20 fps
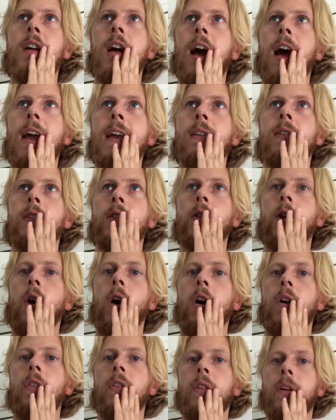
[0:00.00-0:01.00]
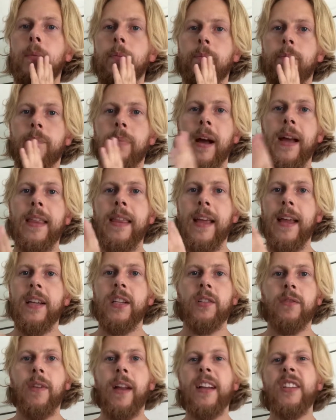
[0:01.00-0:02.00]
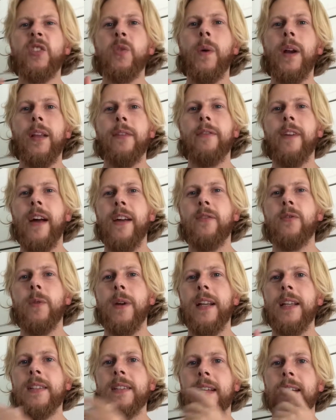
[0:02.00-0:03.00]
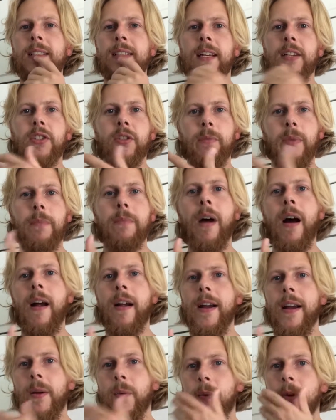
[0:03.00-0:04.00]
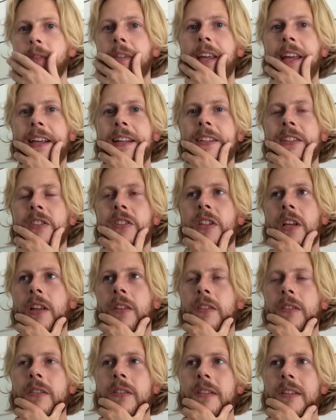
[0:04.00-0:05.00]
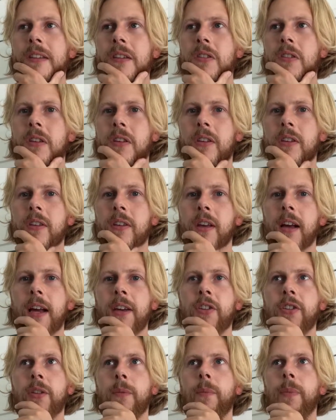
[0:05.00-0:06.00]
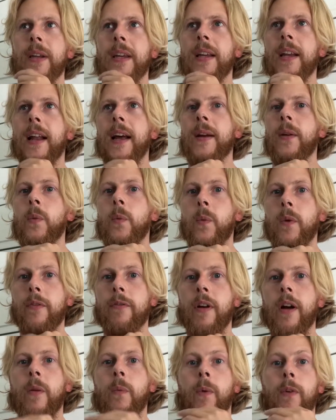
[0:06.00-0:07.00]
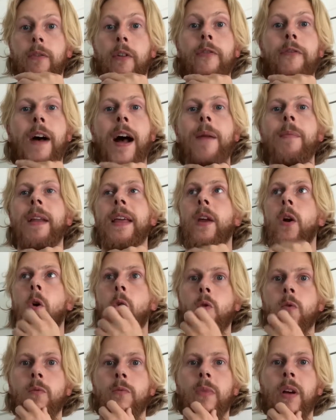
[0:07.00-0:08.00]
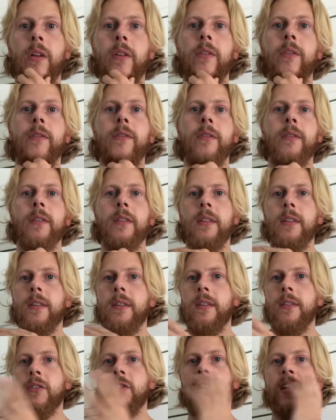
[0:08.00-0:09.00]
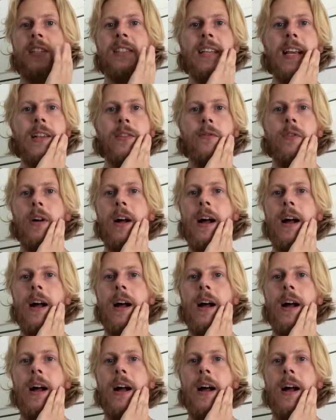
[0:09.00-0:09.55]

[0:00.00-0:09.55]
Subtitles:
I thought that by the age of 25, 26, I should be married with kids and I should be like with a family home and successful.